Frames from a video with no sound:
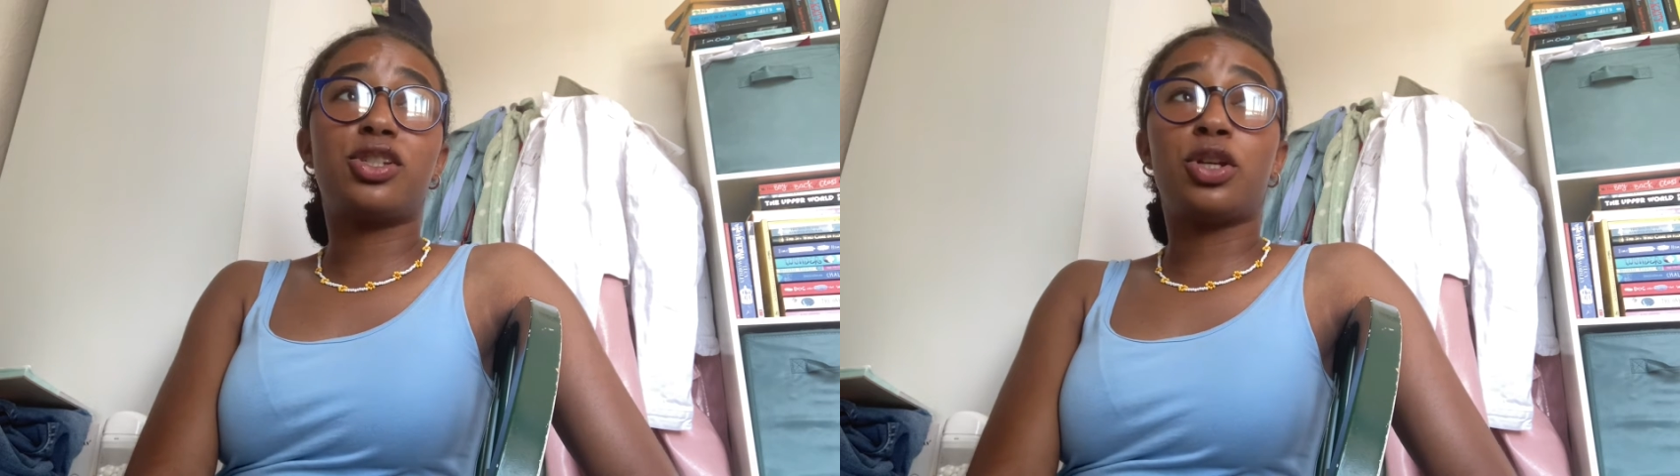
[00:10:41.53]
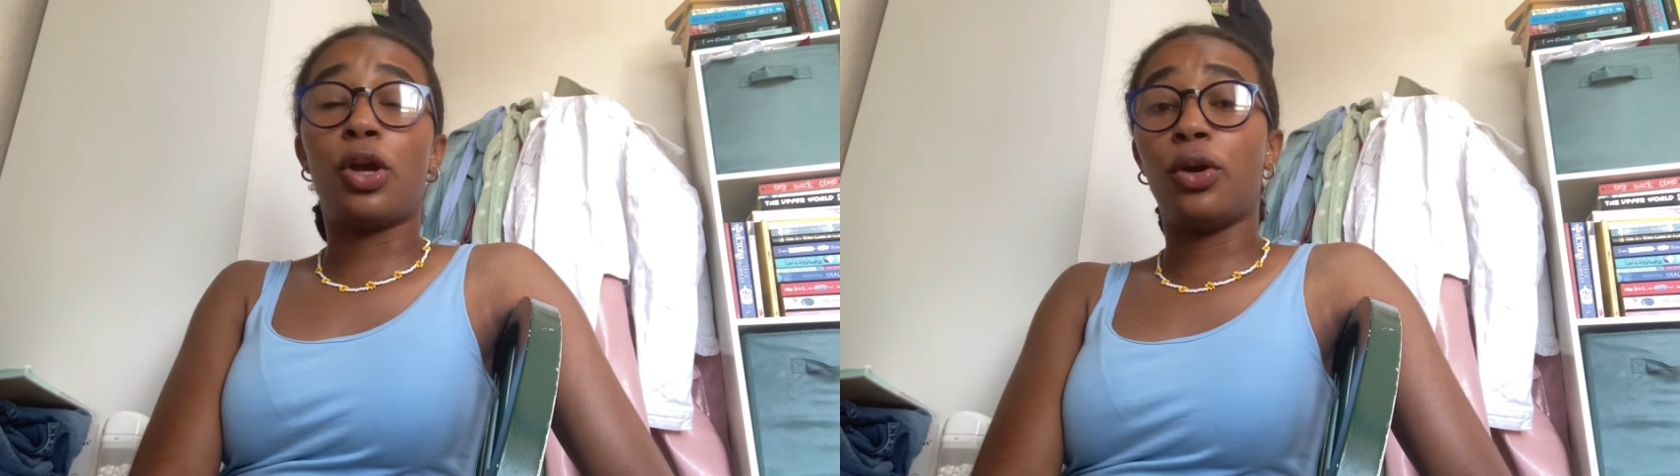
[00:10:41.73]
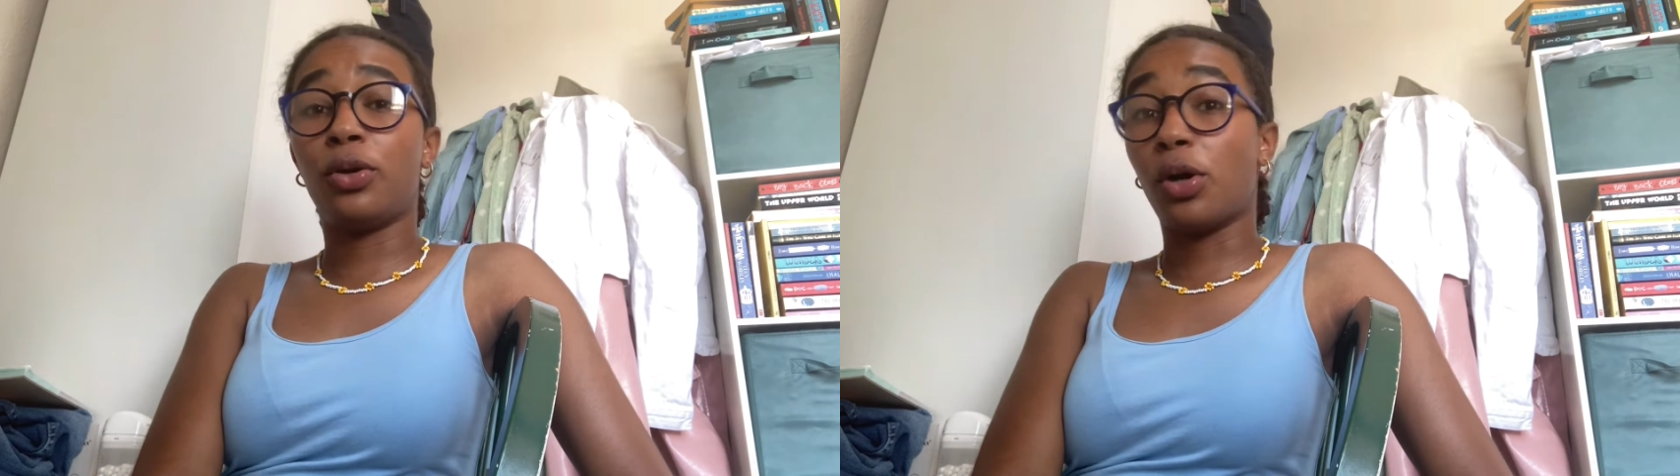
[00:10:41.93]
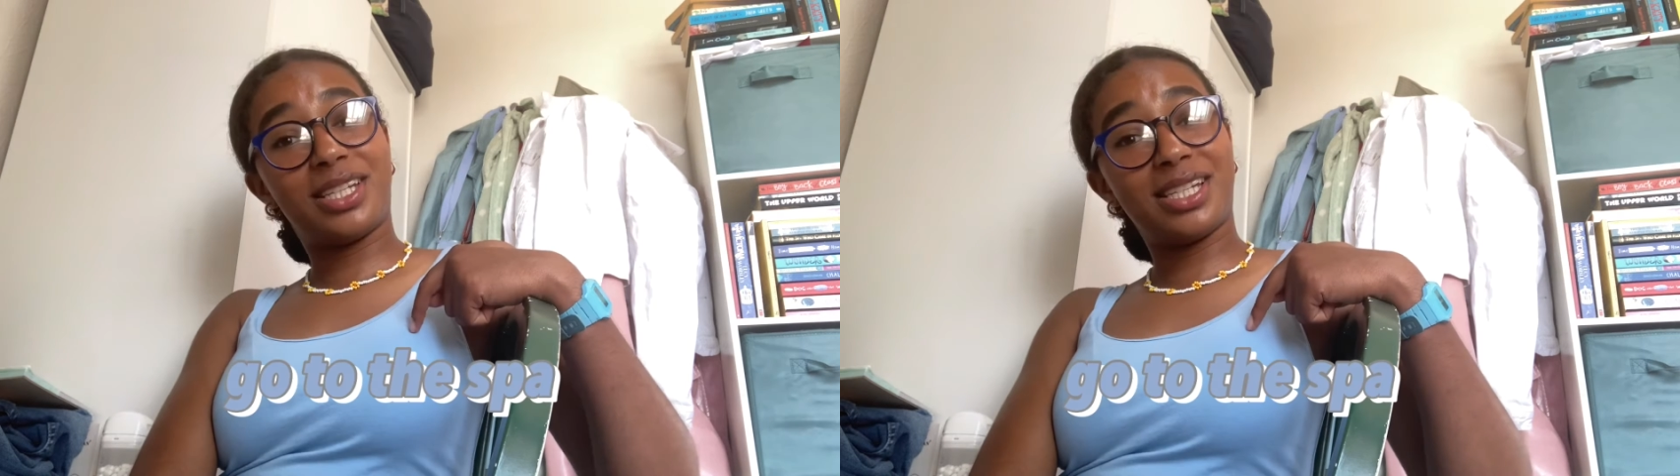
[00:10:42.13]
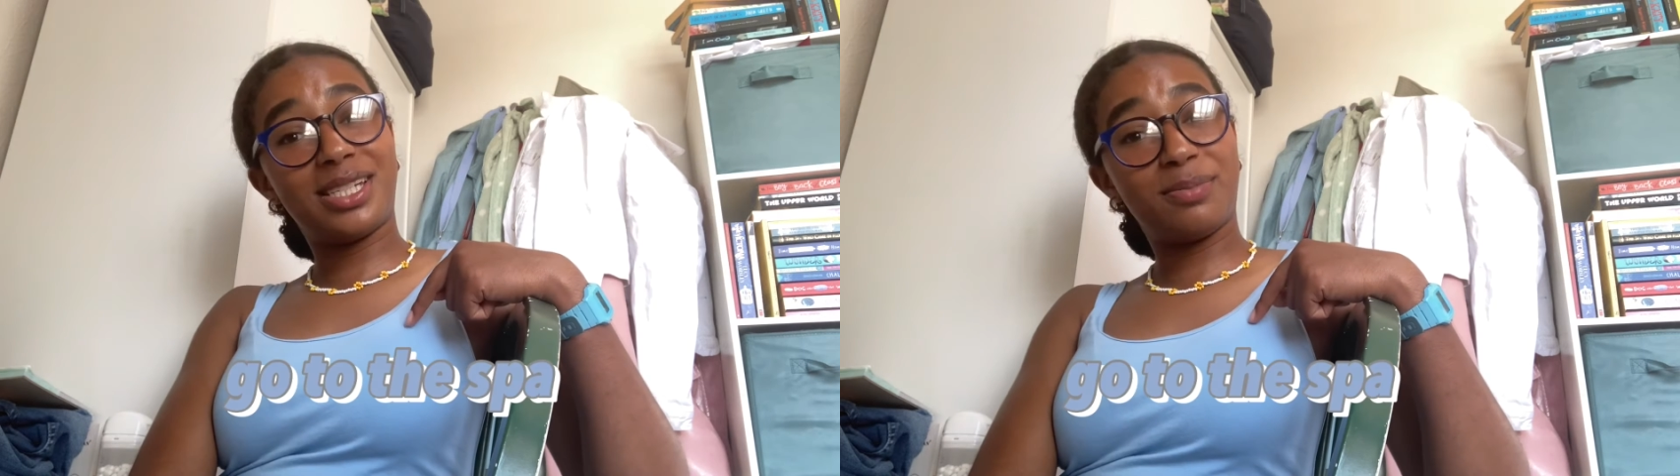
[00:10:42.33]
to go to
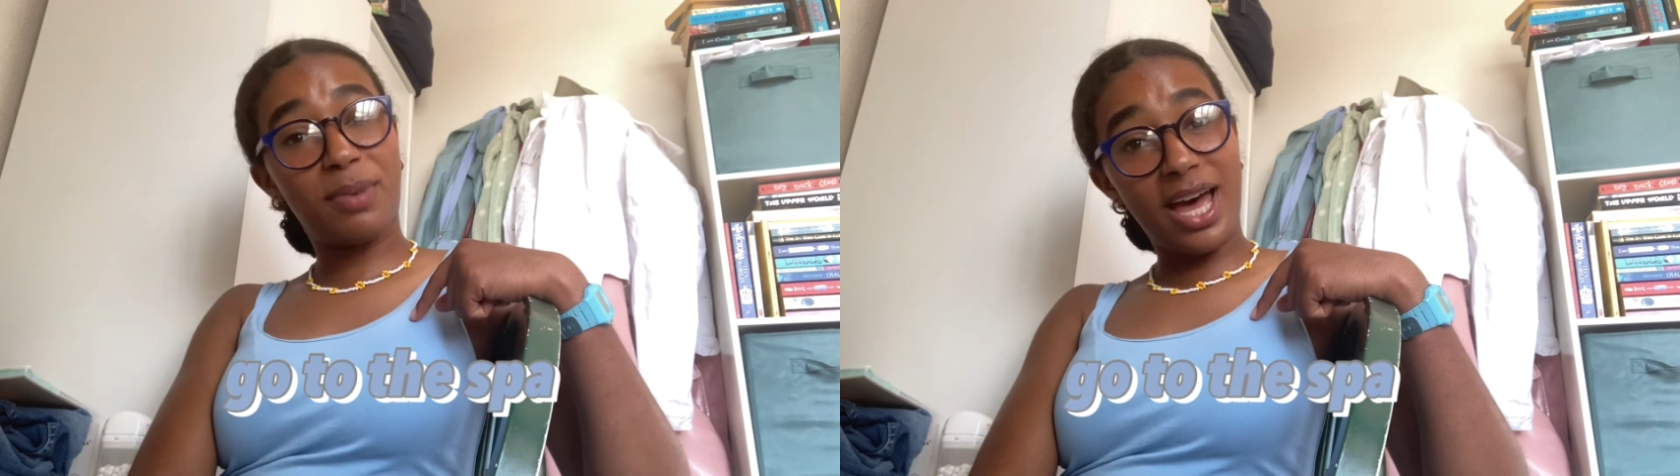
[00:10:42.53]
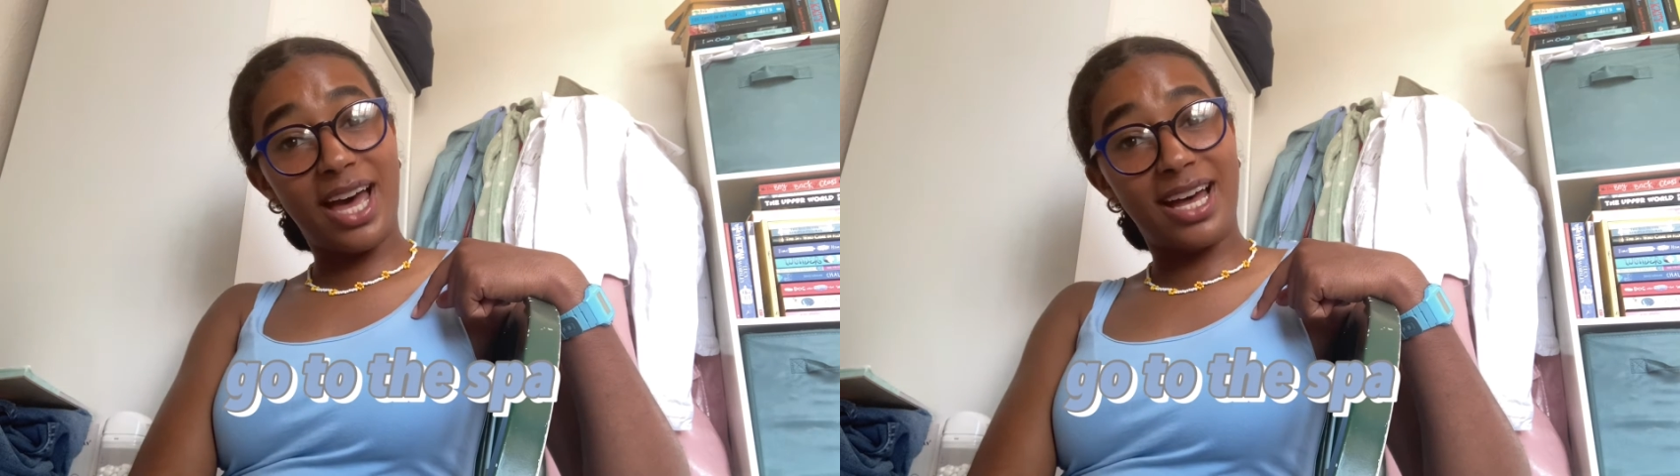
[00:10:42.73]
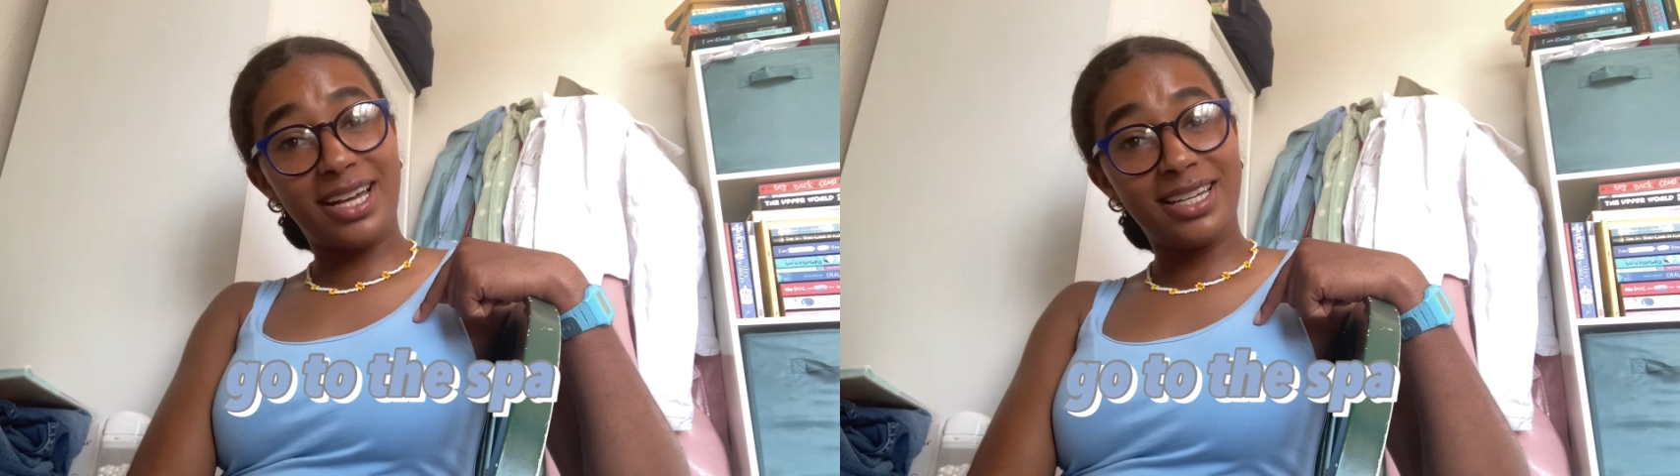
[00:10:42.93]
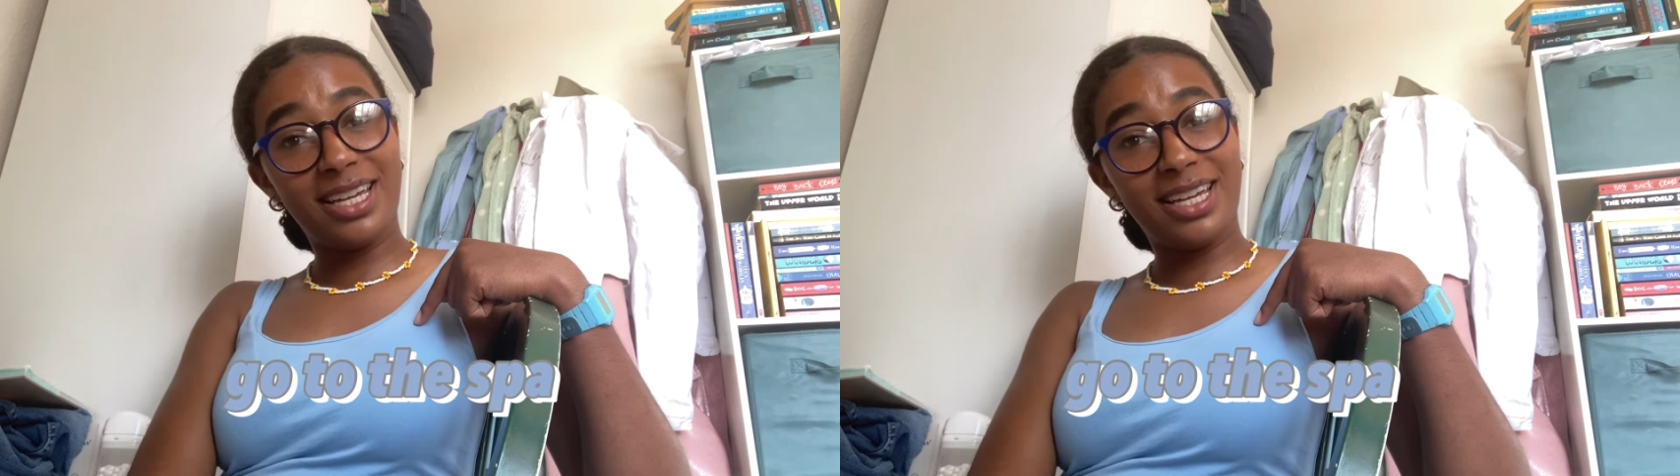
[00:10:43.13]
the spa.